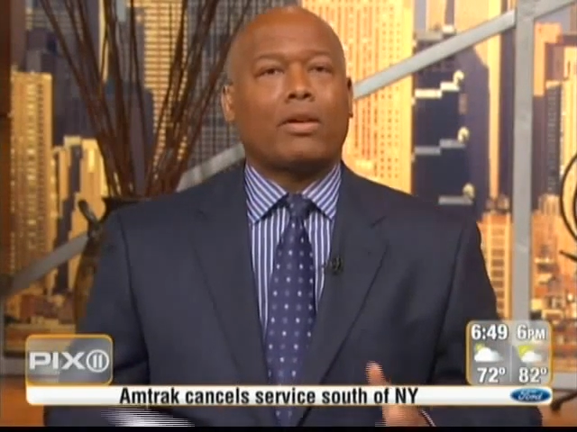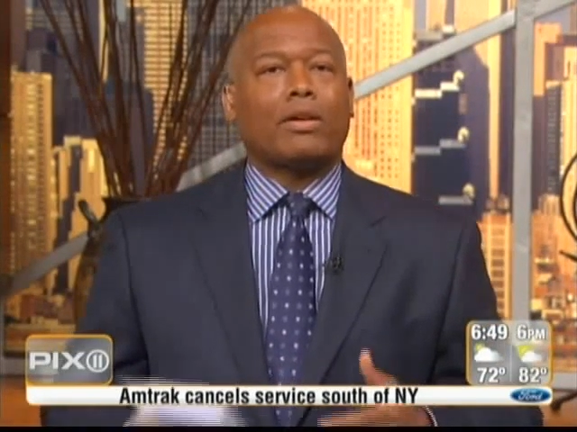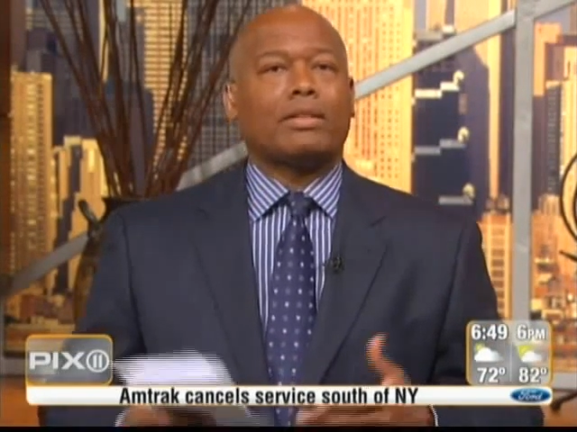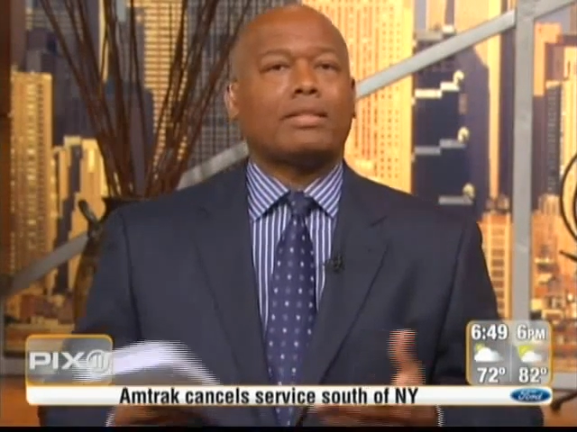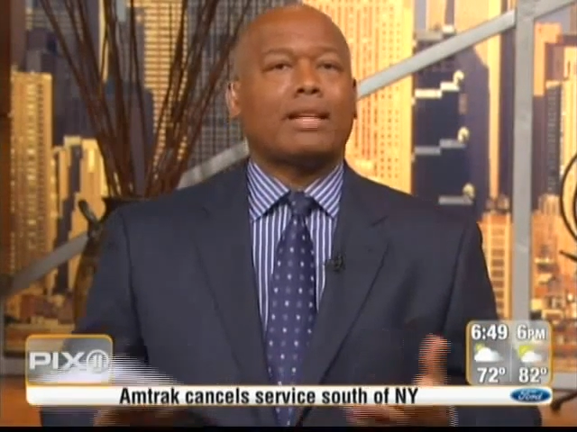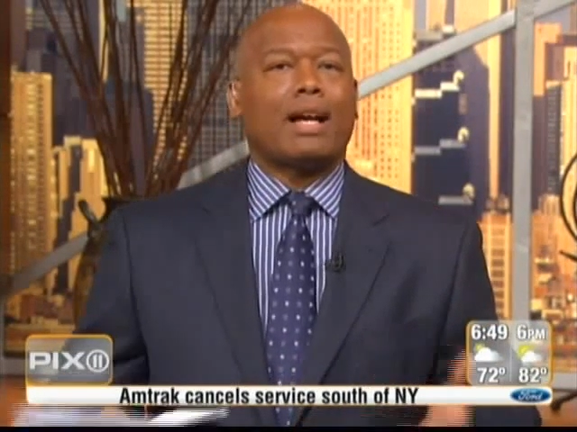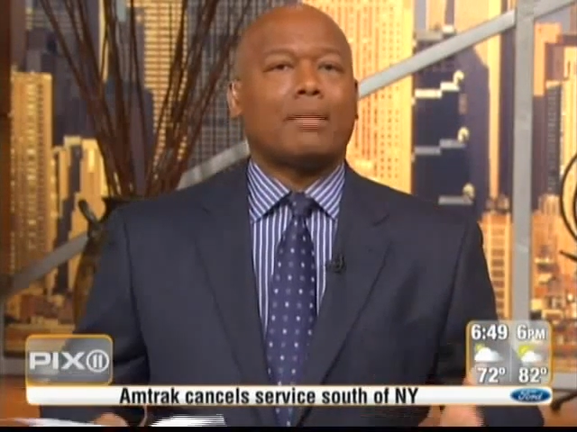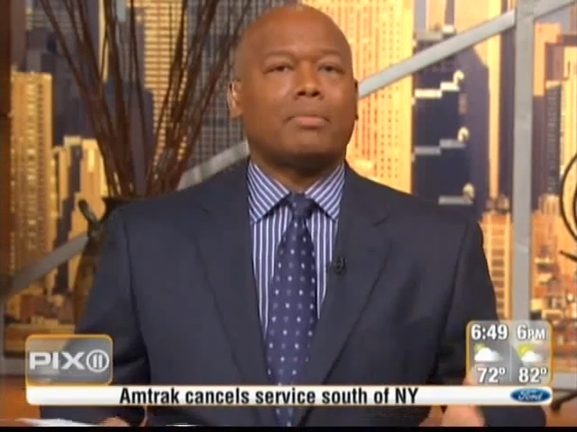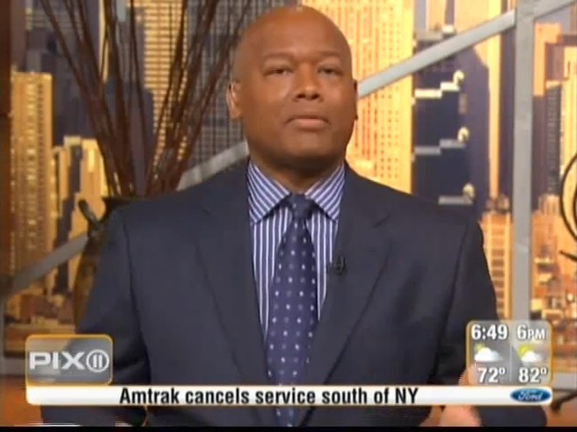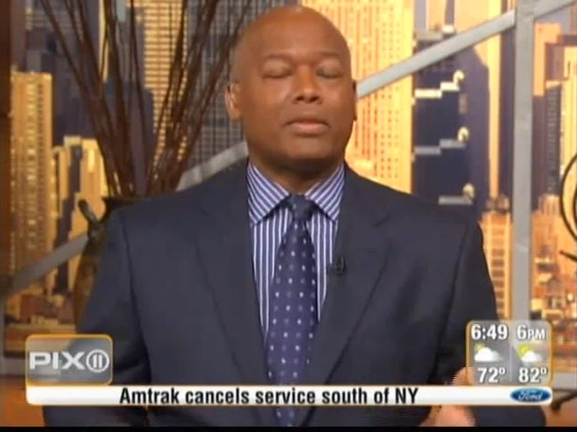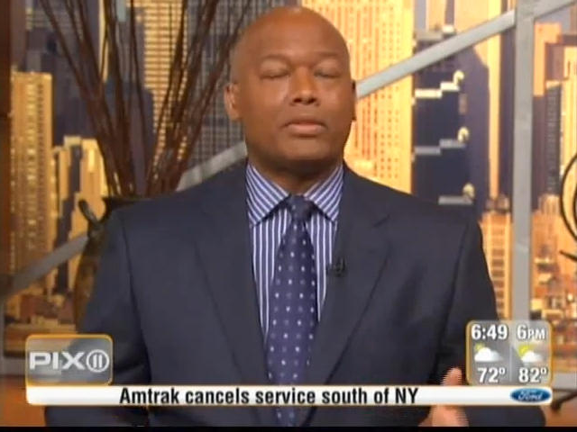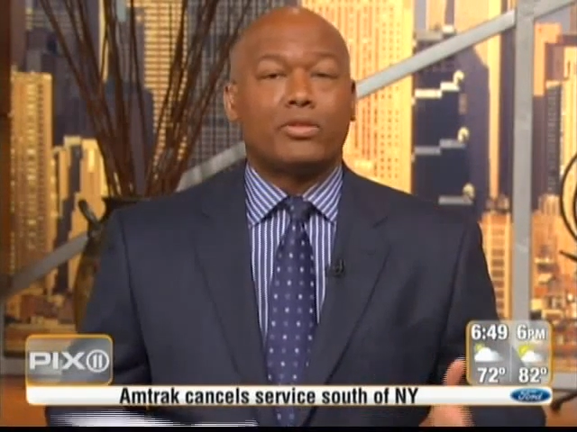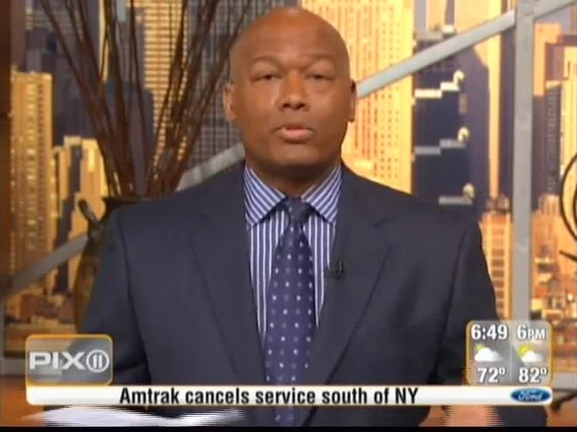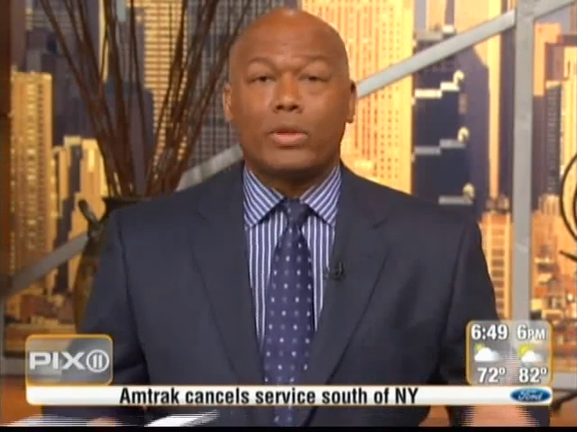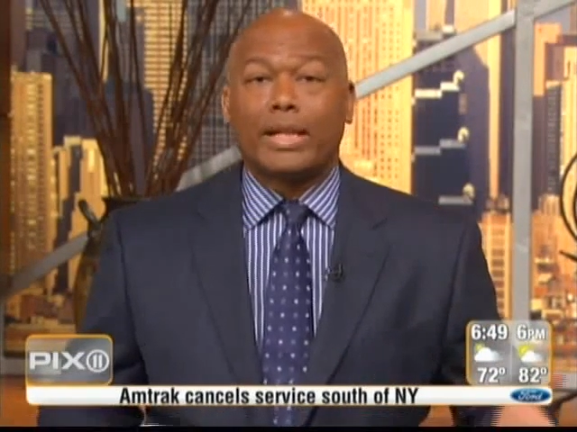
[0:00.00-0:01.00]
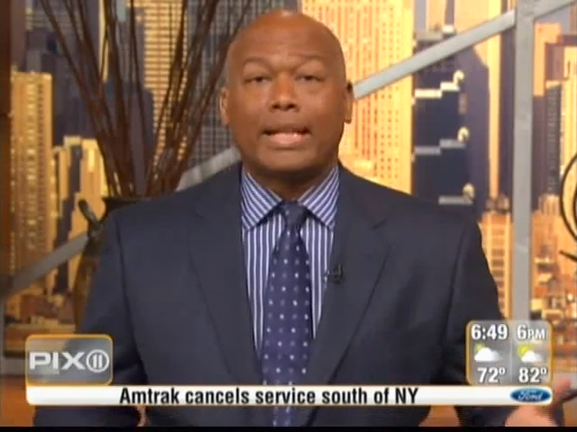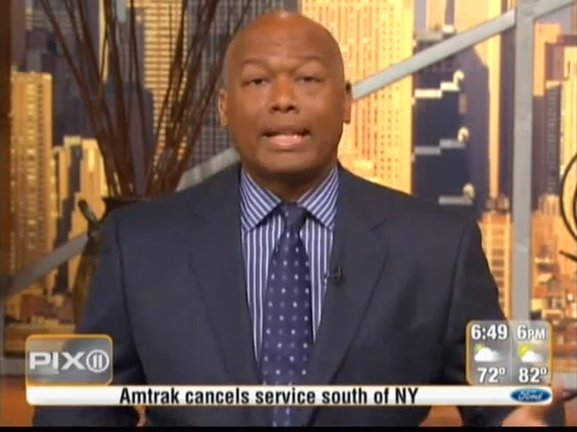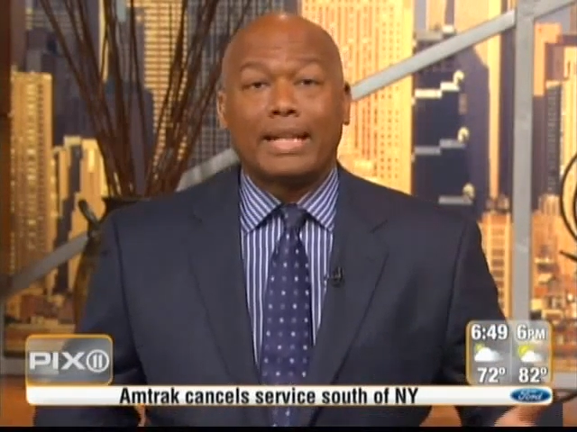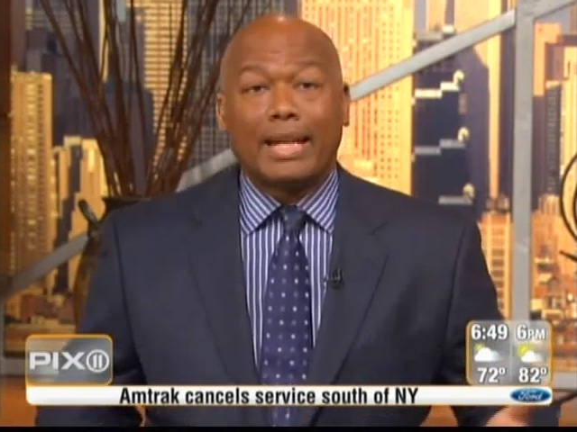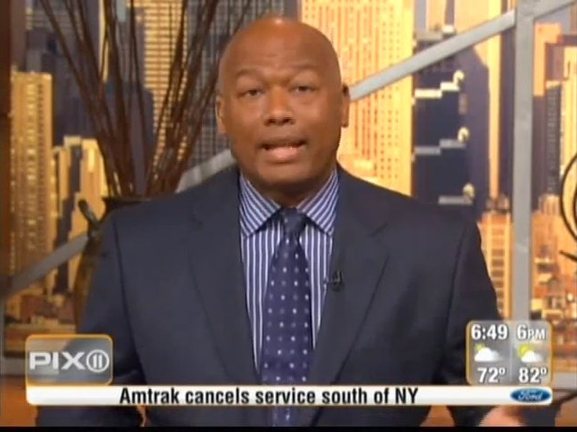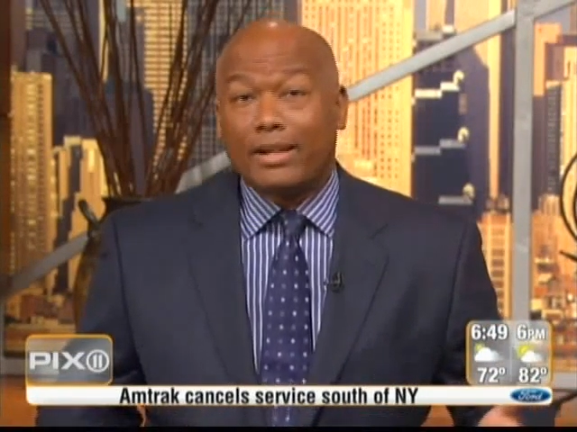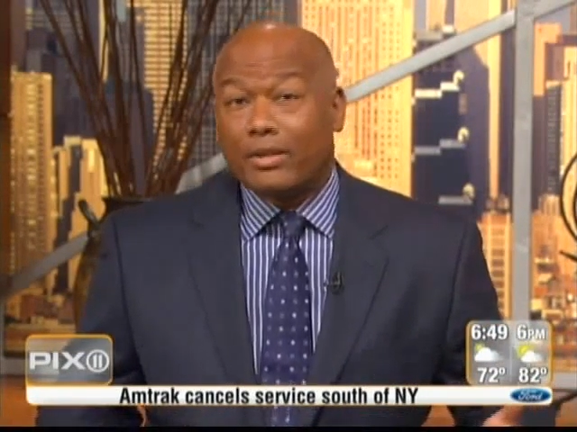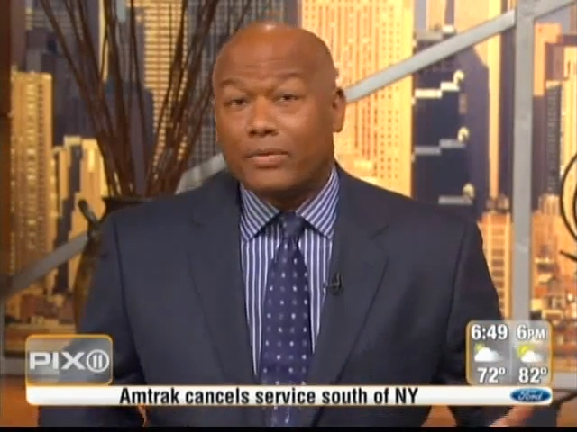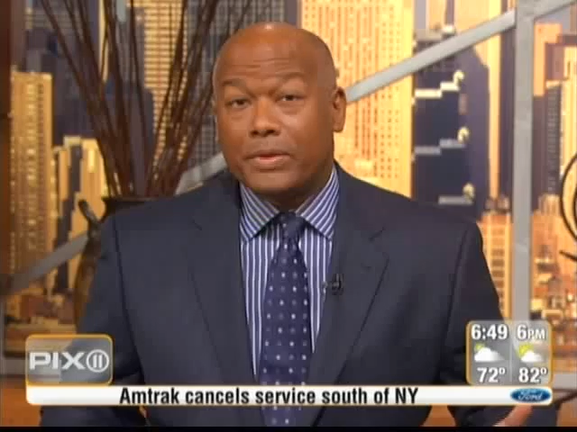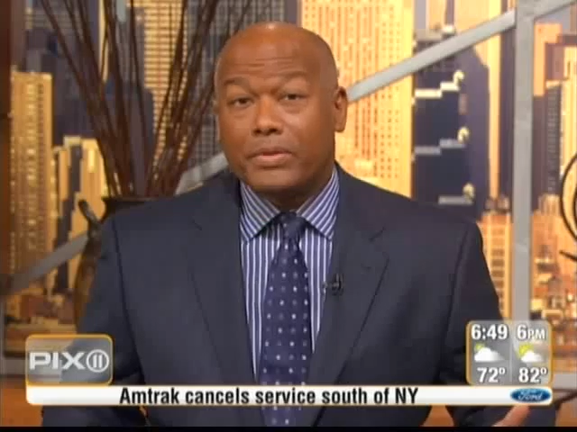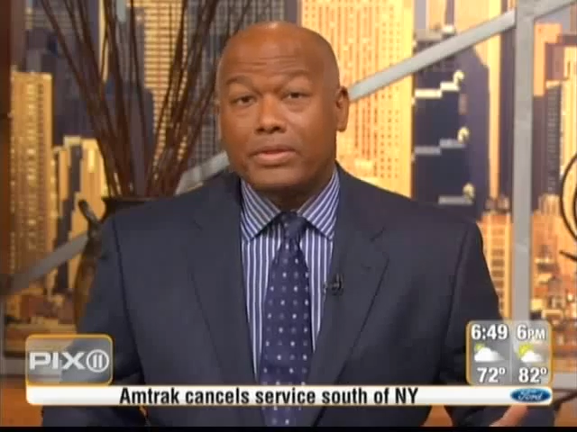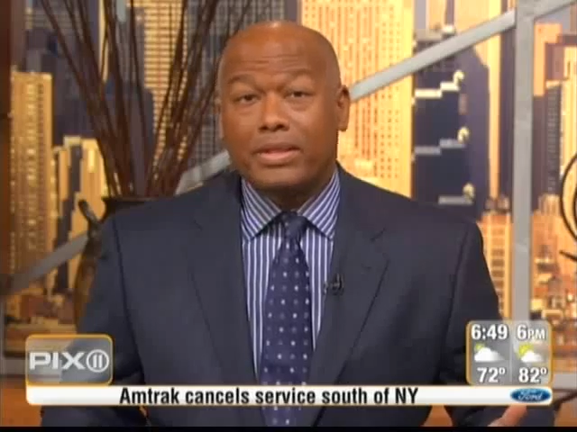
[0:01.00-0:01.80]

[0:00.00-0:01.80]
on top of a tricky interview